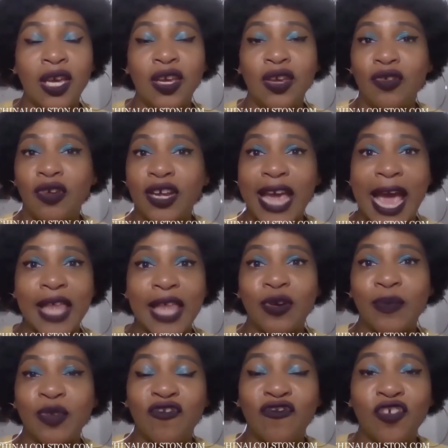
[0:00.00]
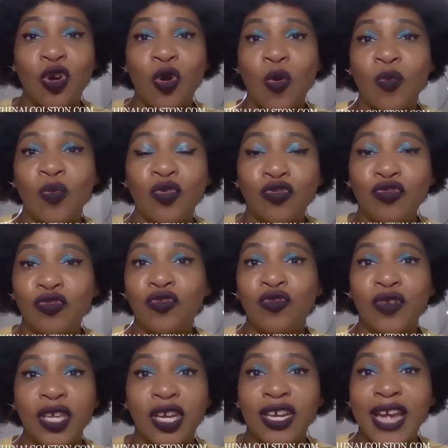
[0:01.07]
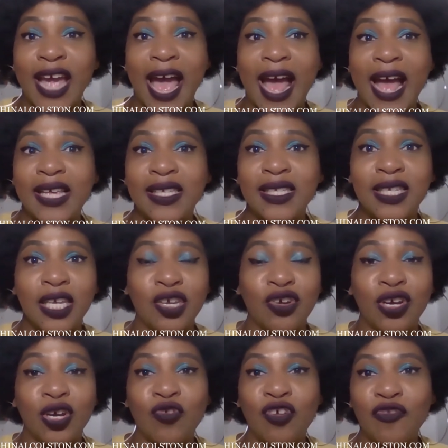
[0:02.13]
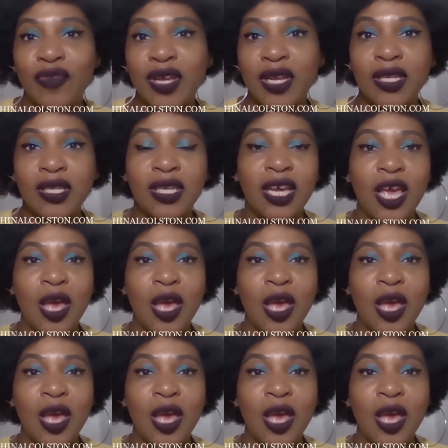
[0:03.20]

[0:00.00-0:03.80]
you know, gather up your film crew and your cast and your equipment